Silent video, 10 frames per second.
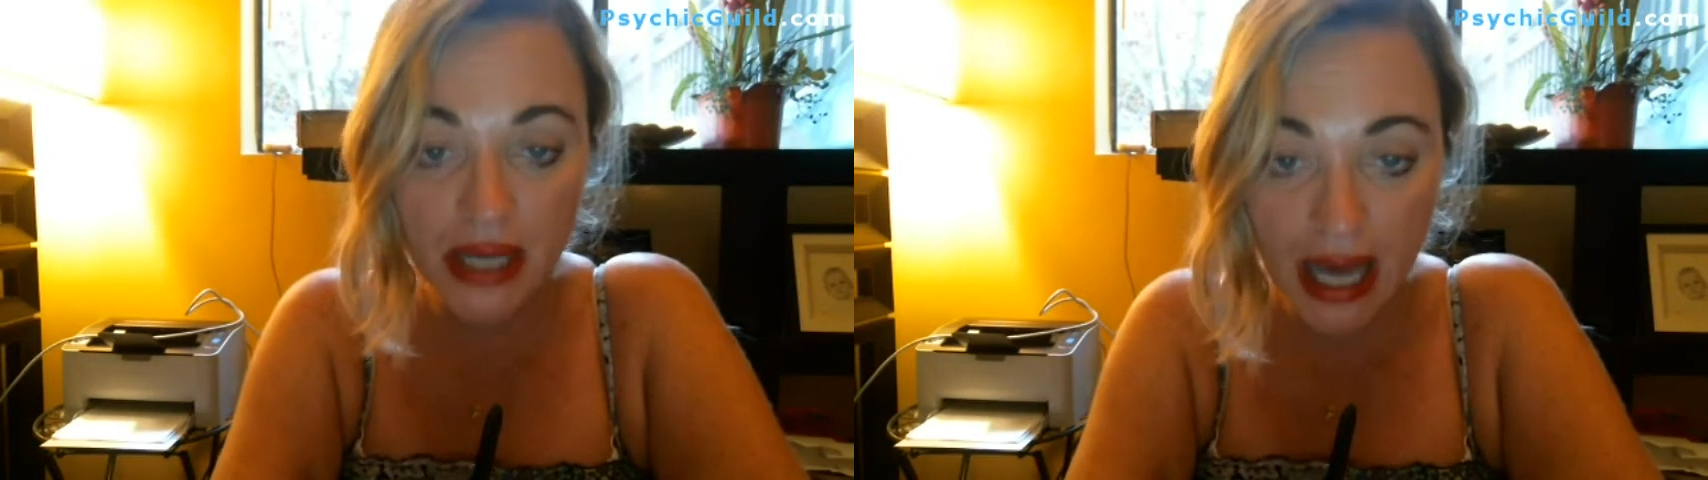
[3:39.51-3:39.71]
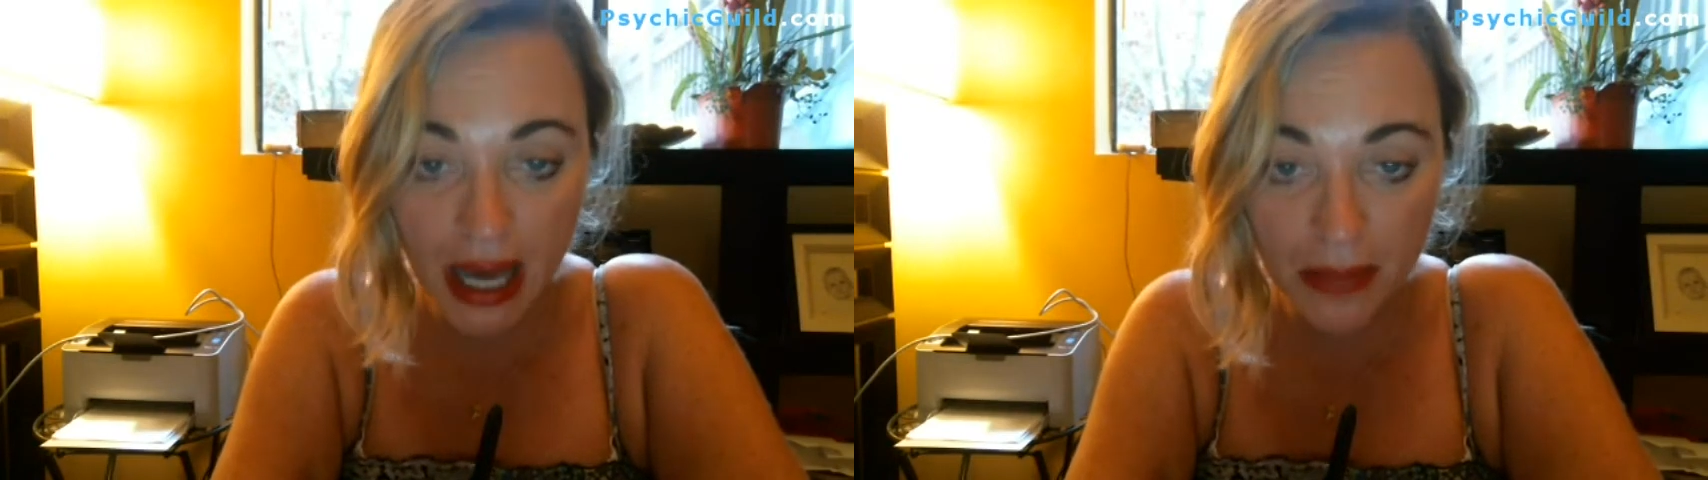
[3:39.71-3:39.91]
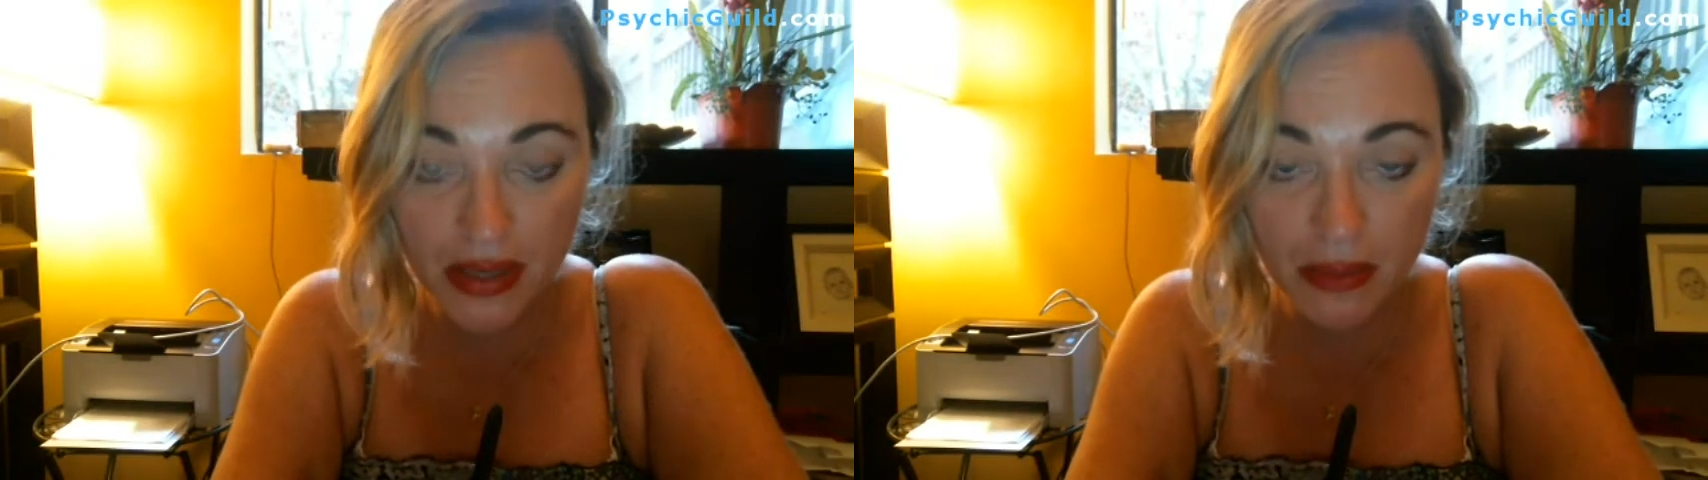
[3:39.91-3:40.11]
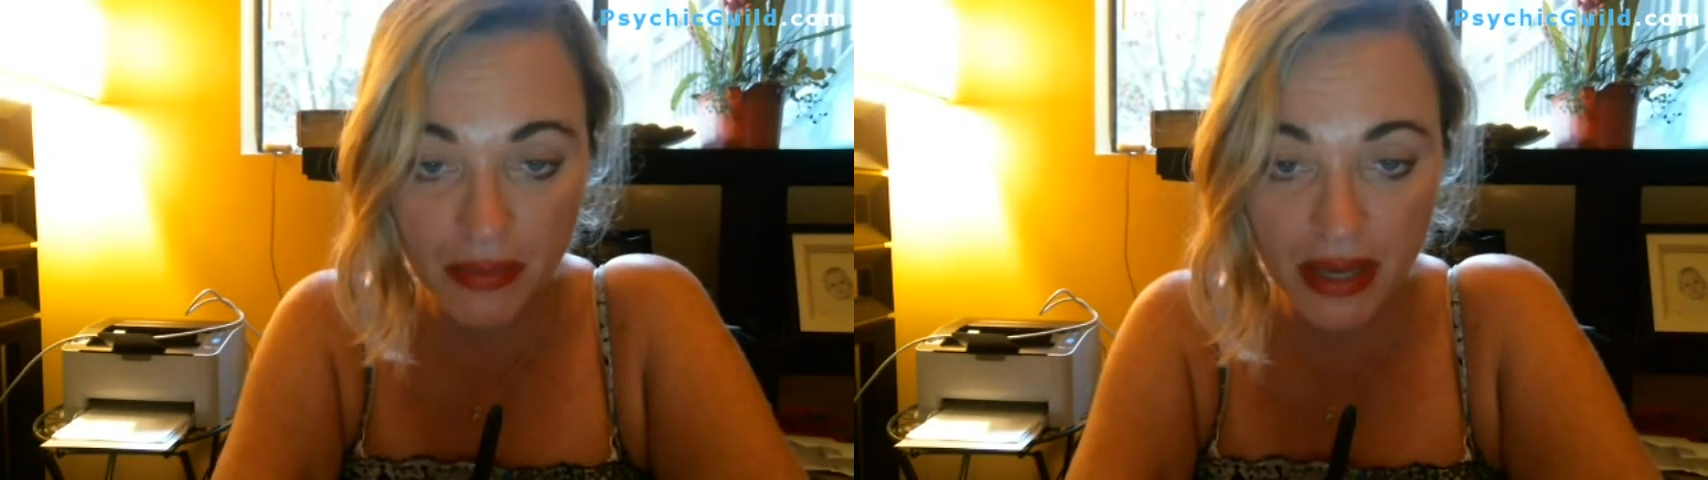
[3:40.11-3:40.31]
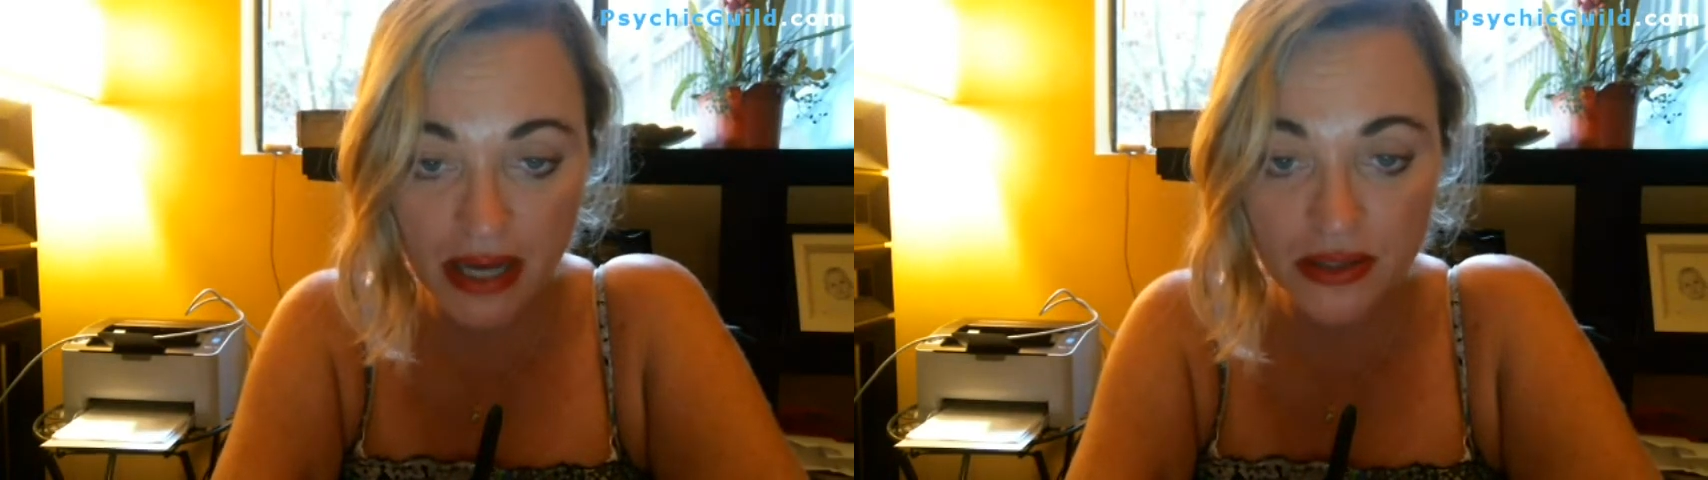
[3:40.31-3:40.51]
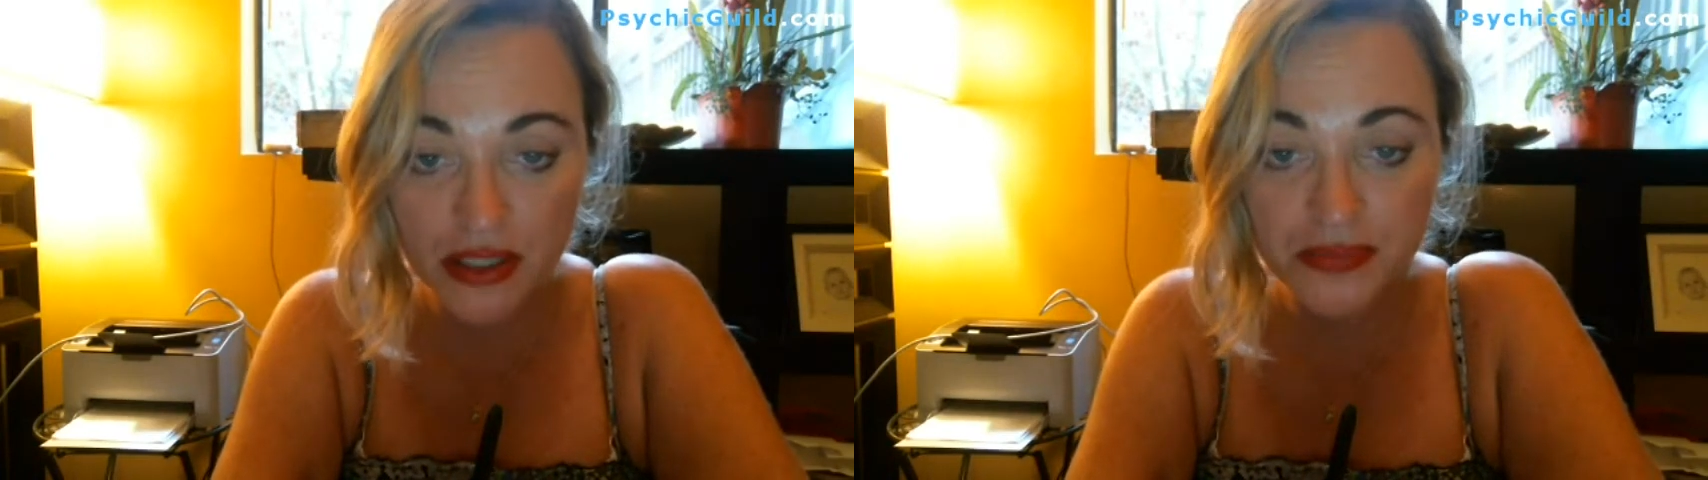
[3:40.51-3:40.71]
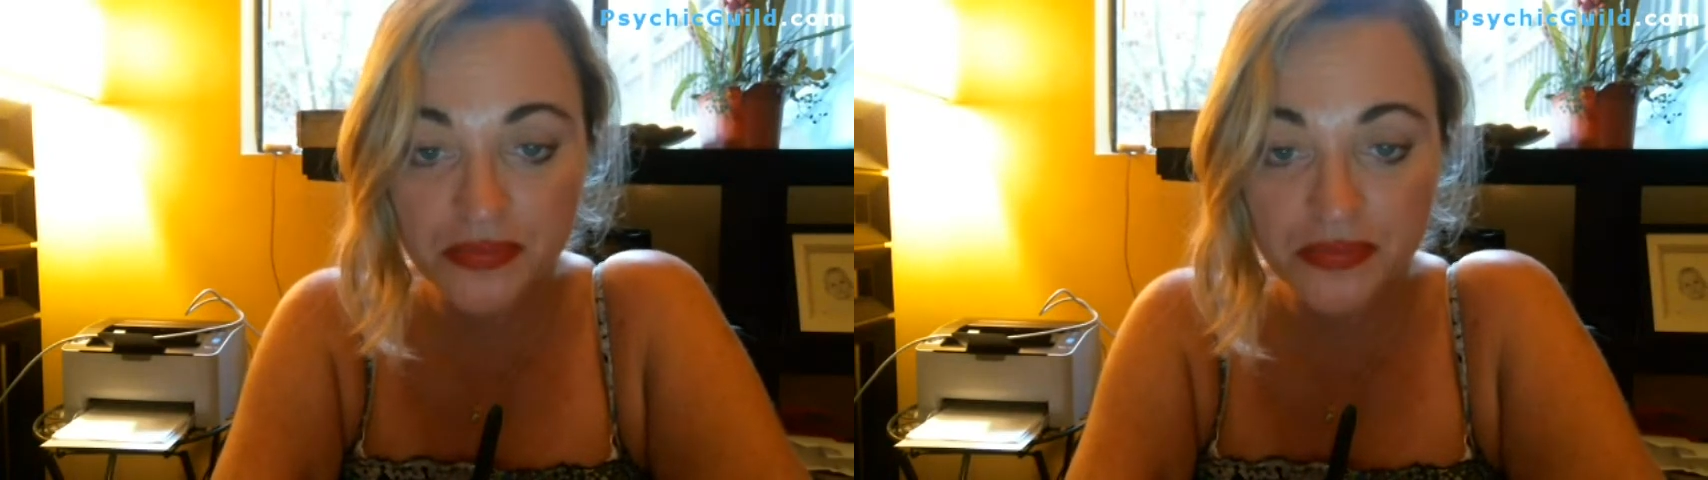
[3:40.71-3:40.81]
happy about,